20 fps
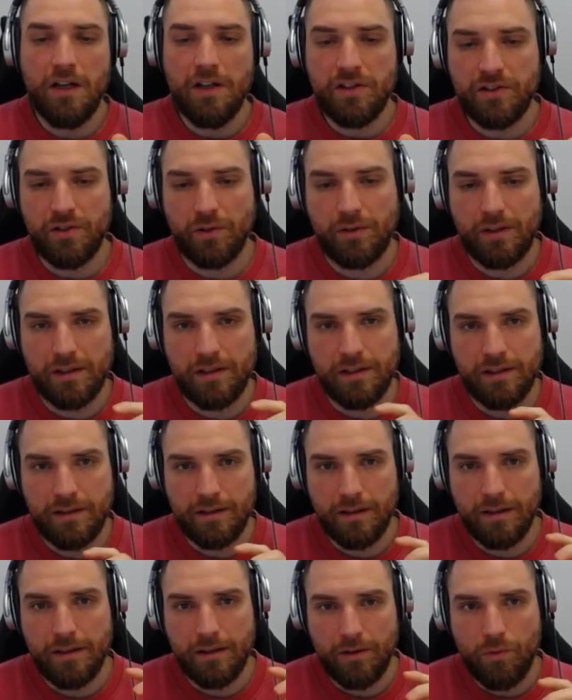So this
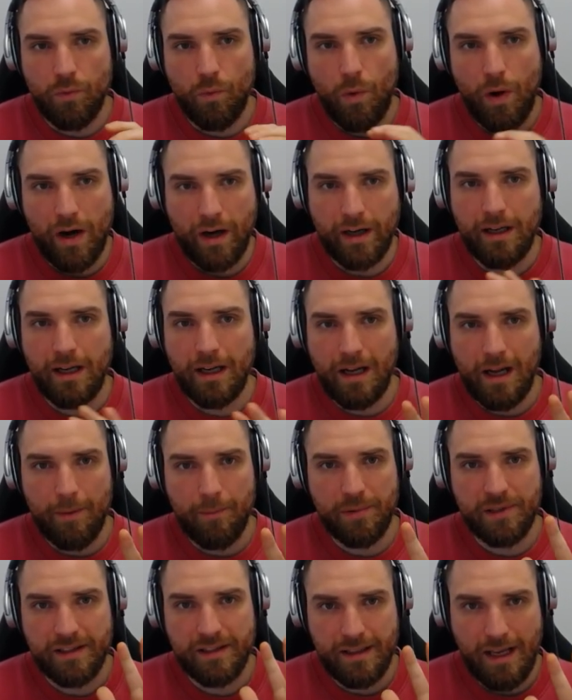is where
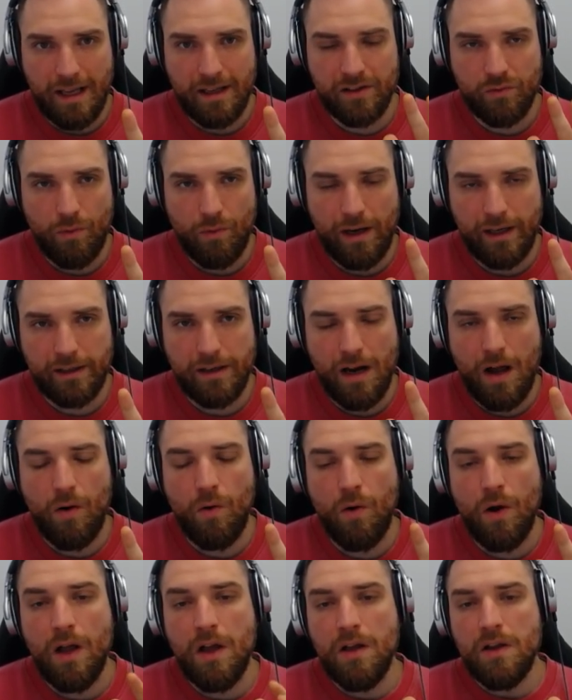ClickUp stands right
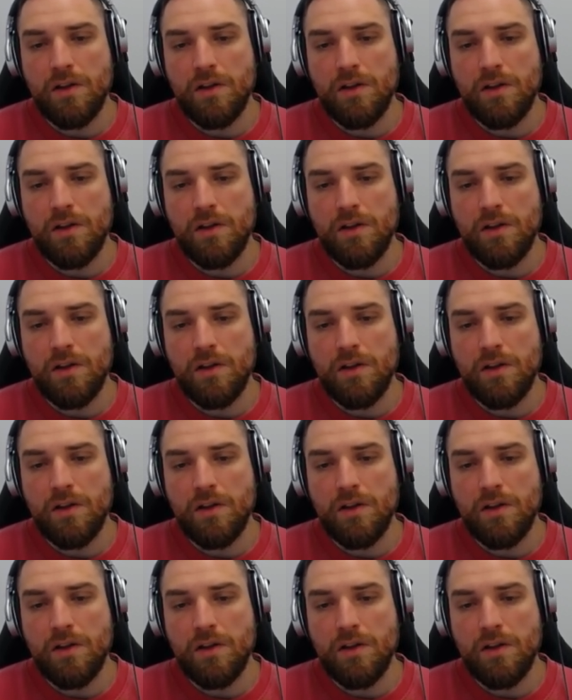now.